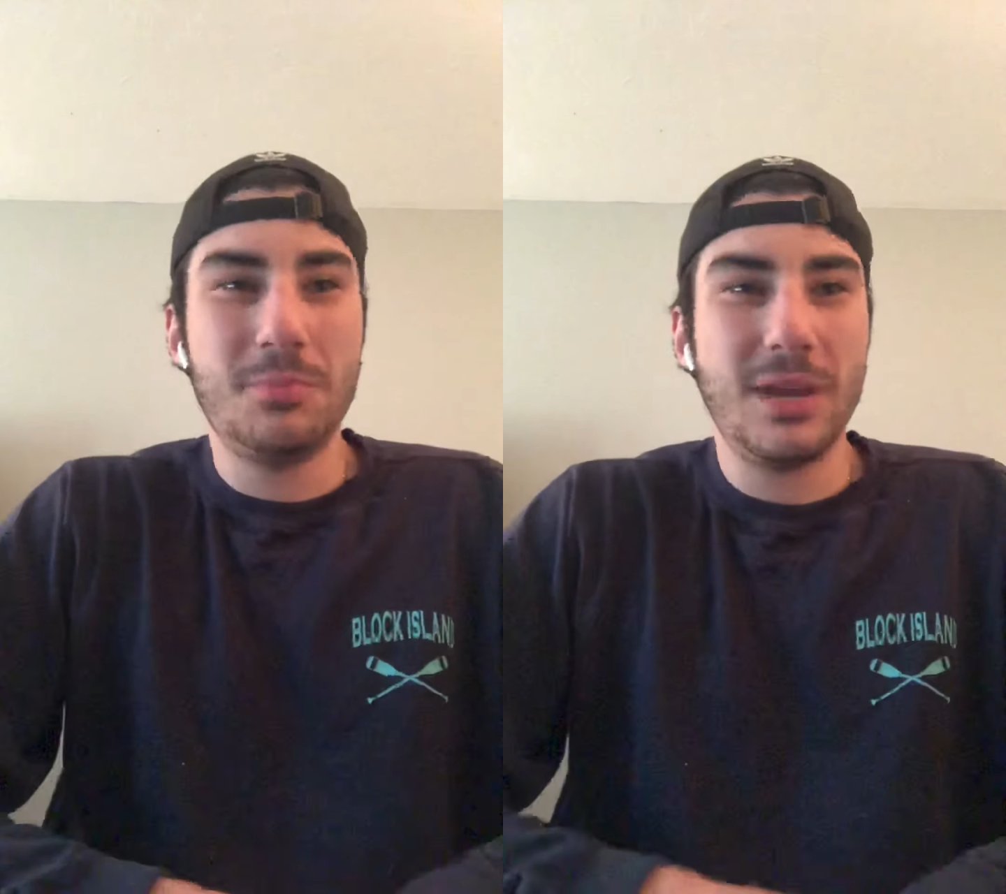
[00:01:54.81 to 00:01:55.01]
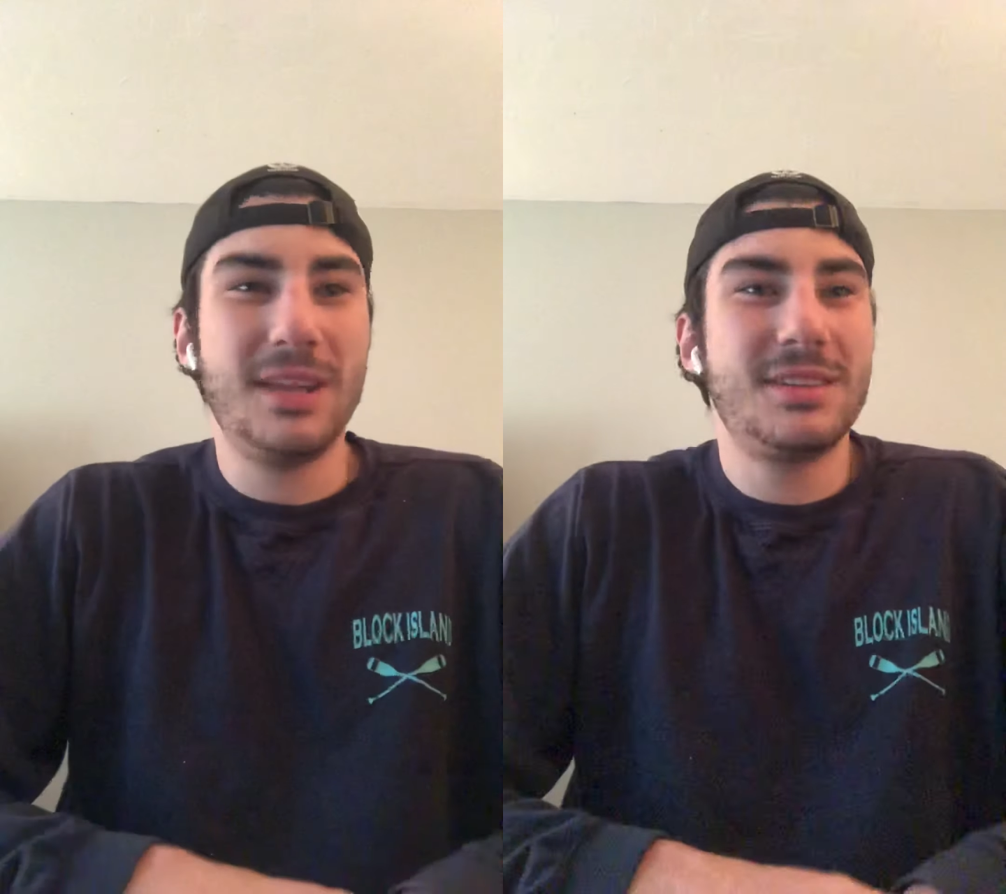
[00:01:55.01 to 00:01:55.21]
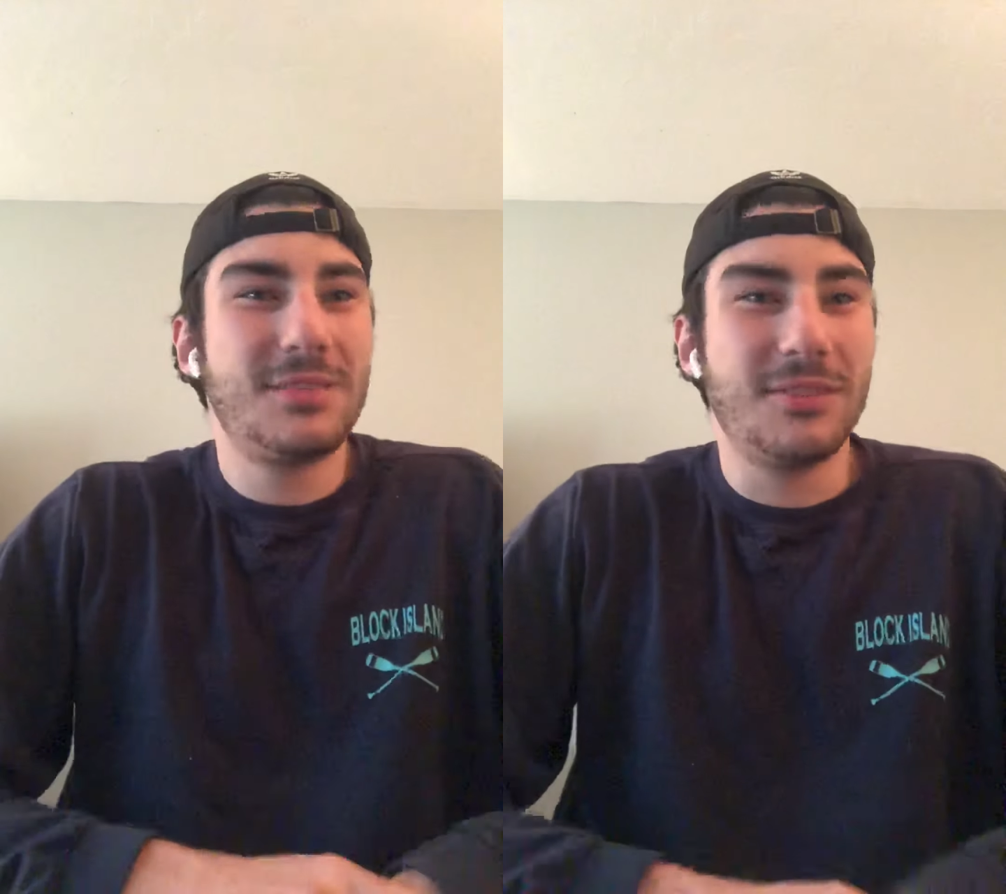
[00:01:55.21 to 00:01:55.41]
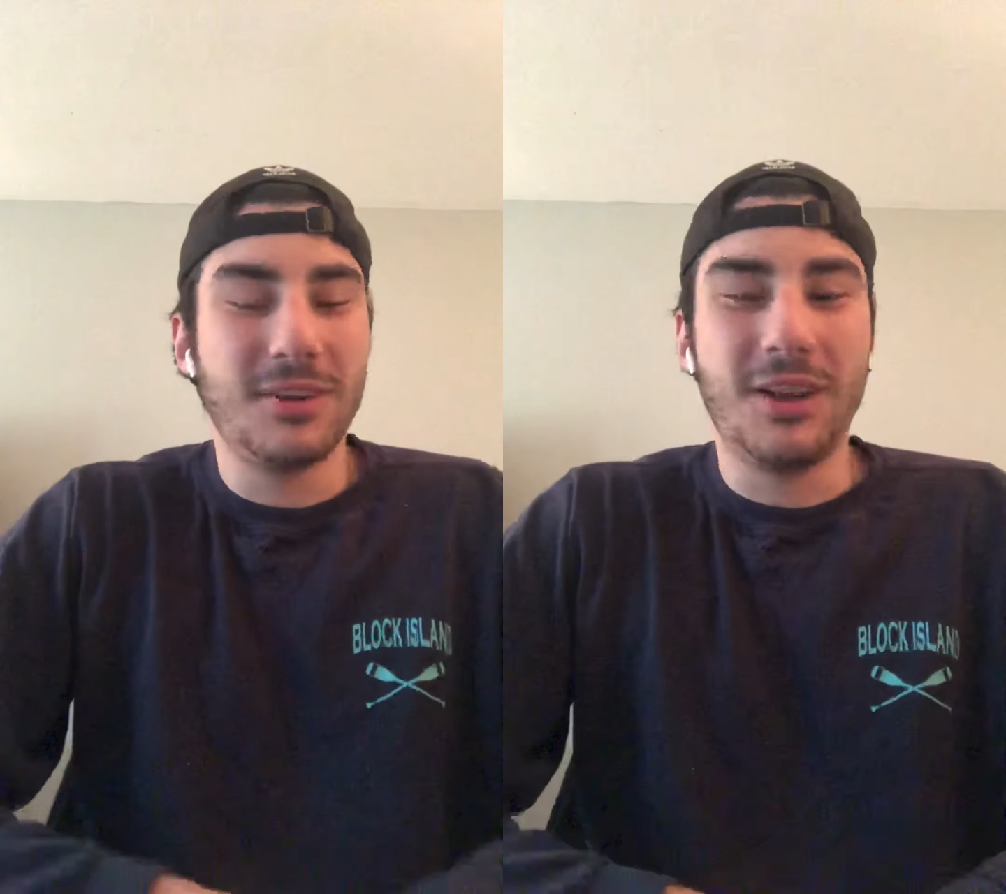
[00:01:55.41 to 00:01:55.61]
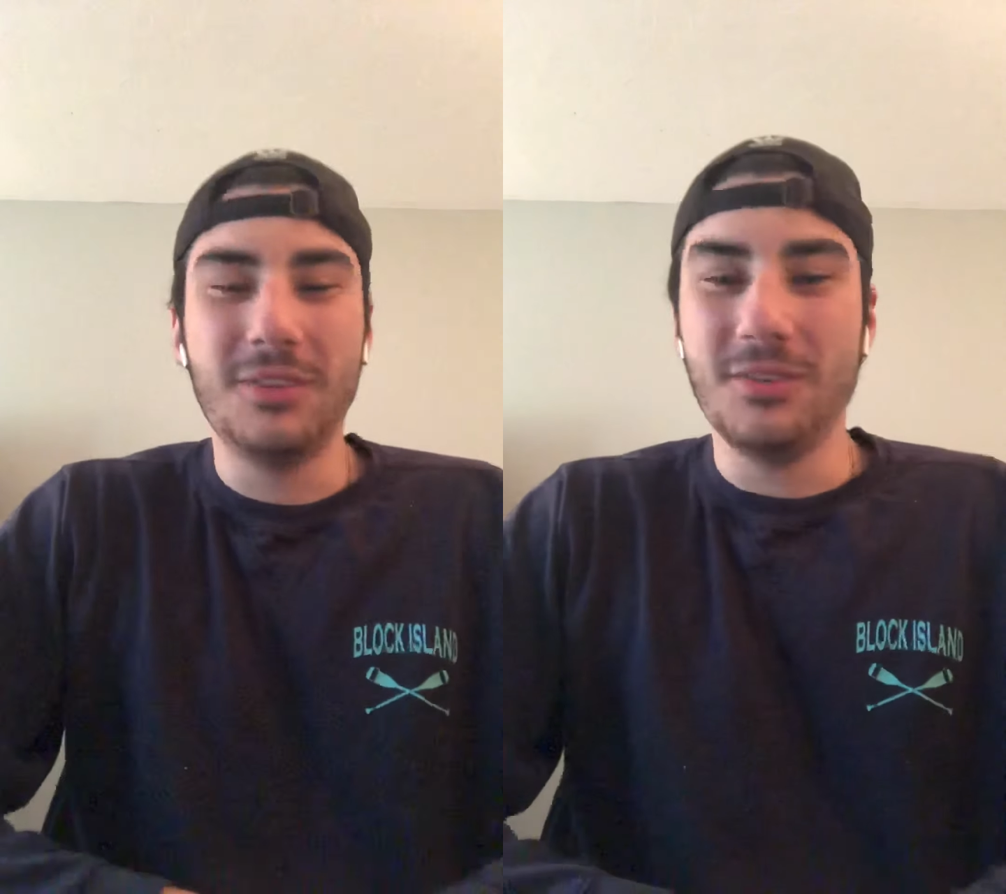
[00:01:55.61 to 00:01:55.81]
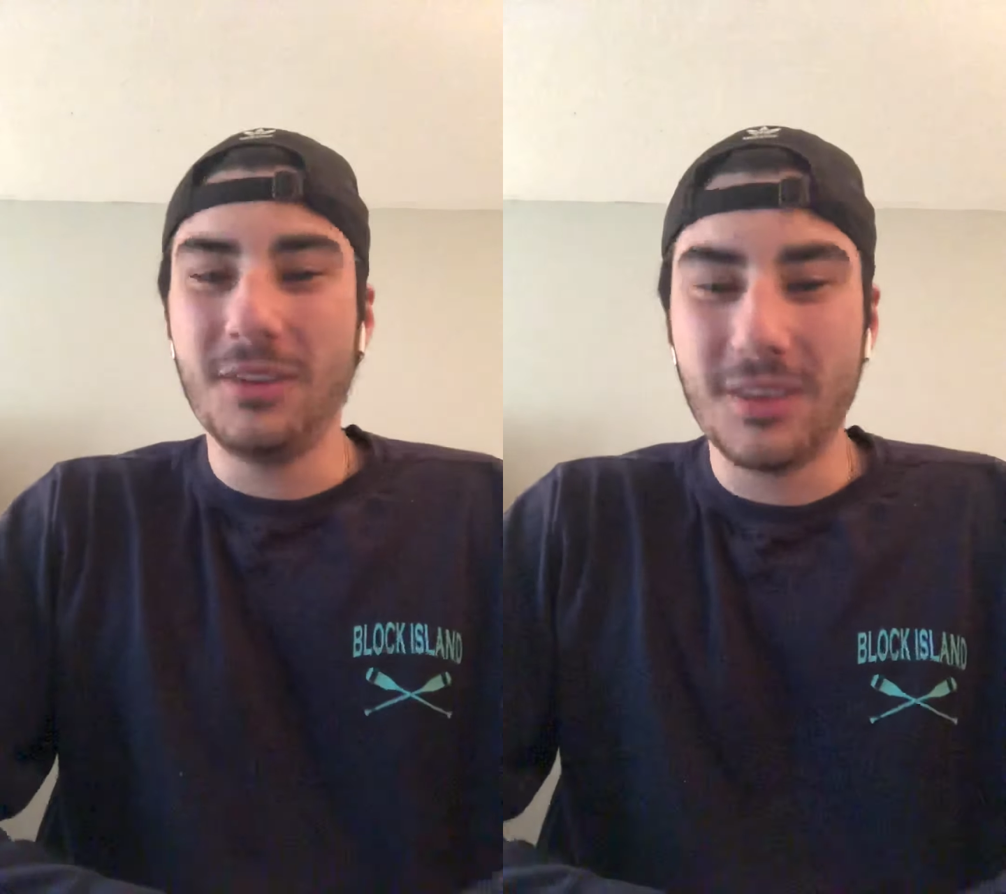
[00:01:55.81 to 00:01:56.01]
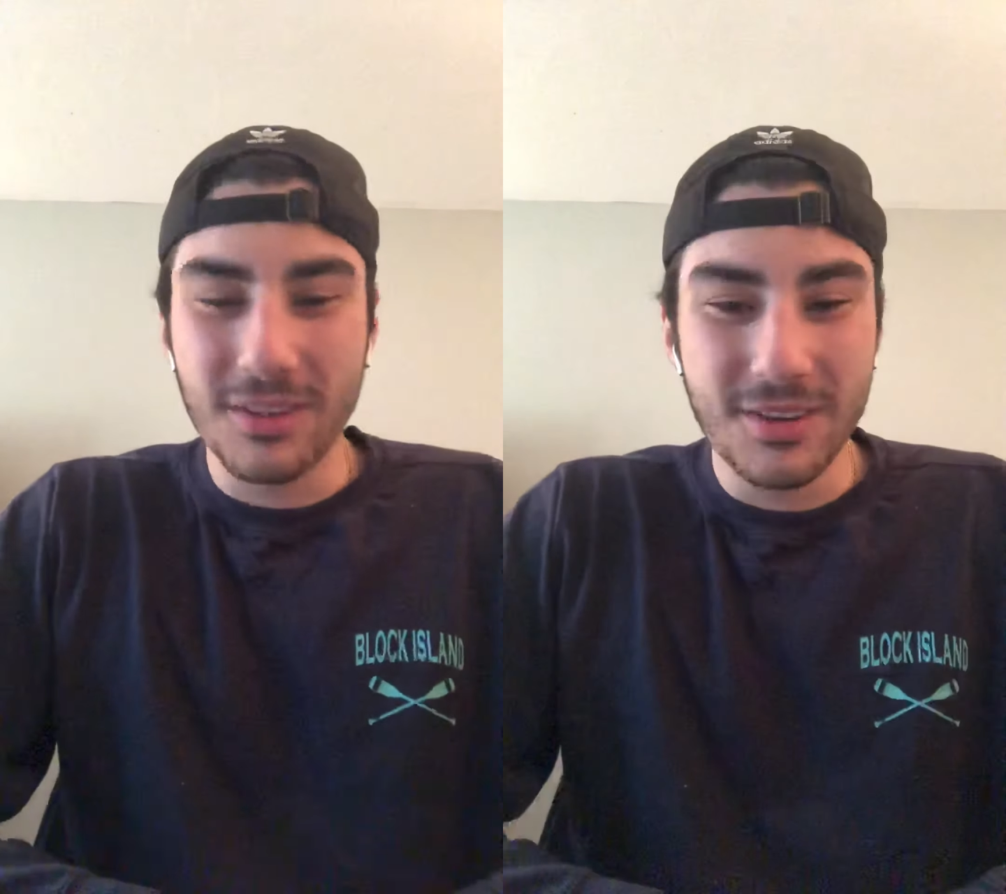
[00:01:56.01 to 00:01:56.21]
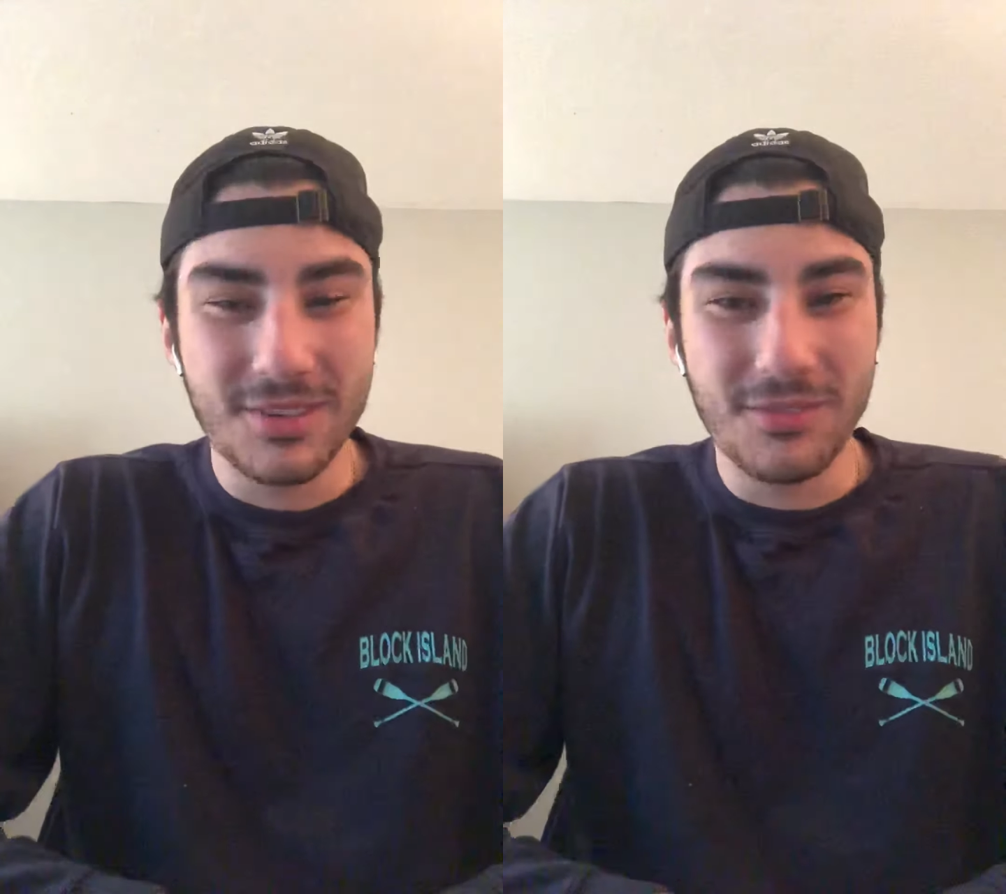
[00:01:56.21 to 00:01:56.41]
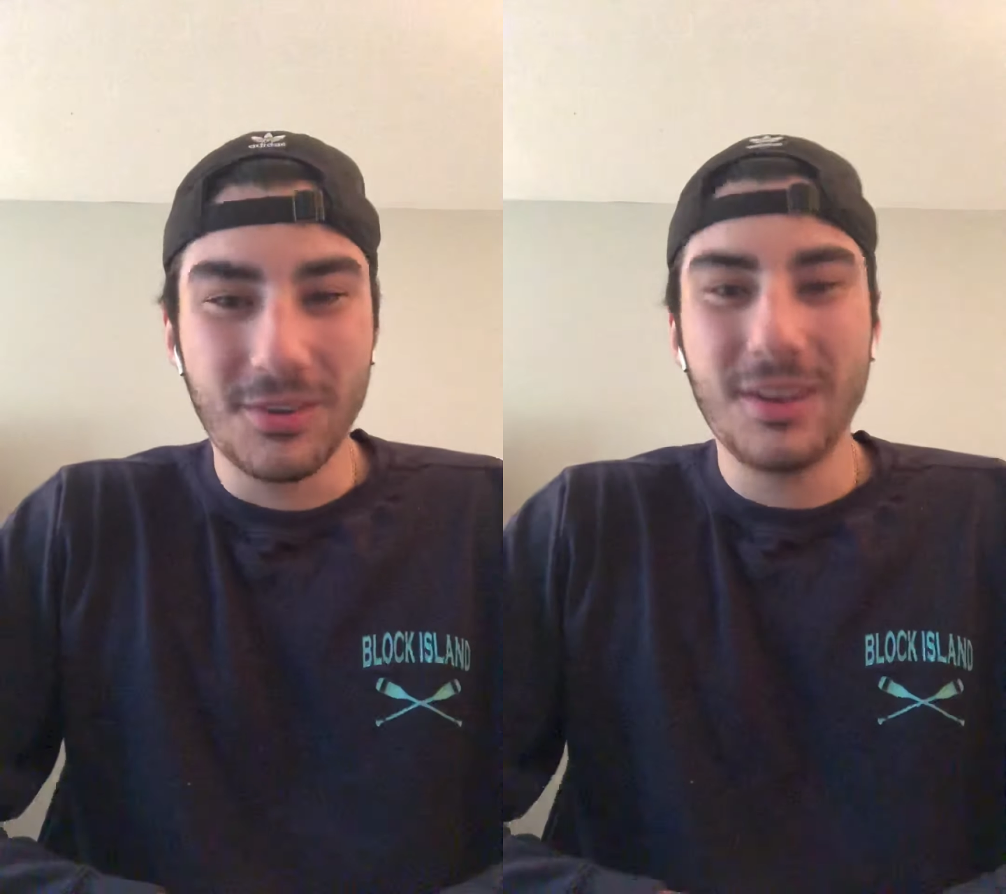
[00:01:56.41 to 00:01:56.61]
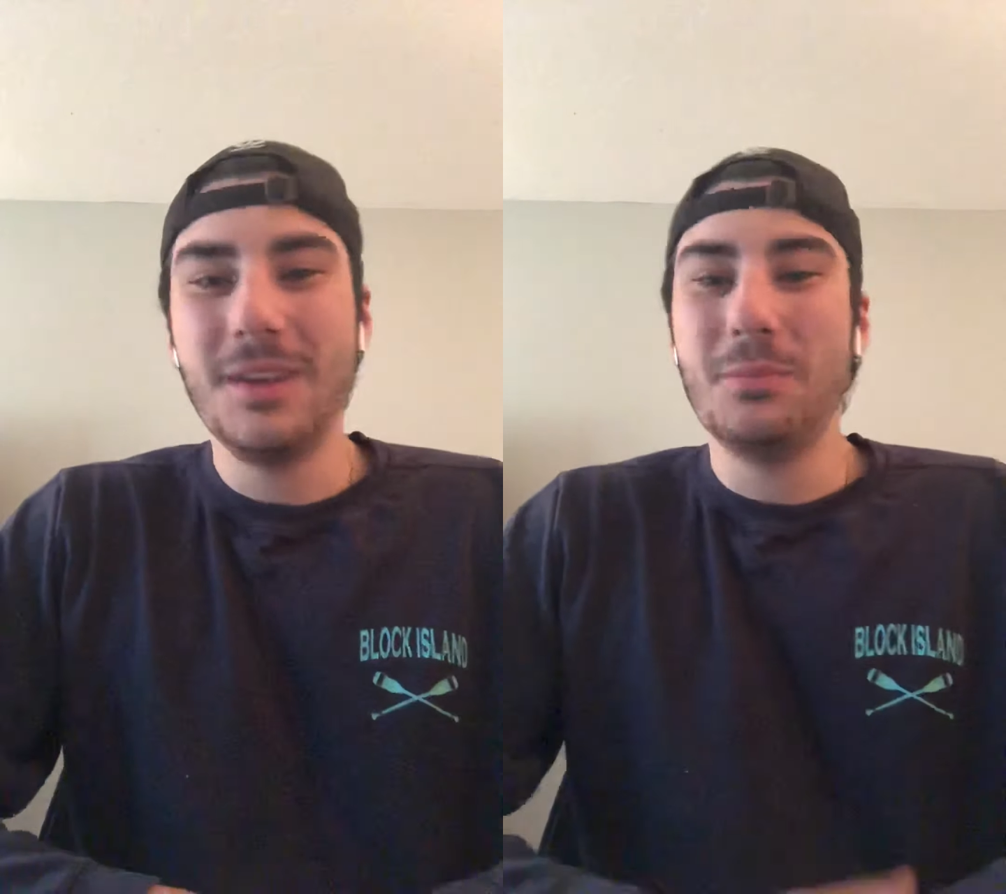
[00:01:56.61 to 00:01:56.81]
base for Call of Duty than there is in
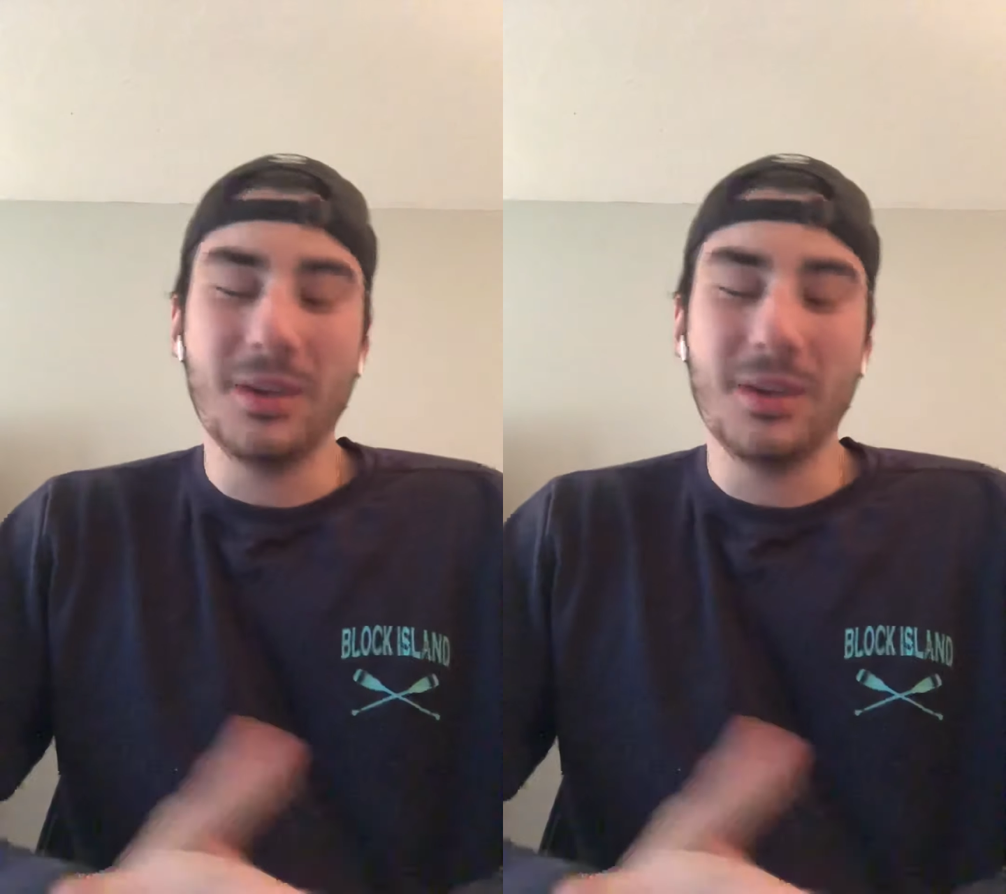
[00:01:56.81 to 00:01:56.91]
Fortnite,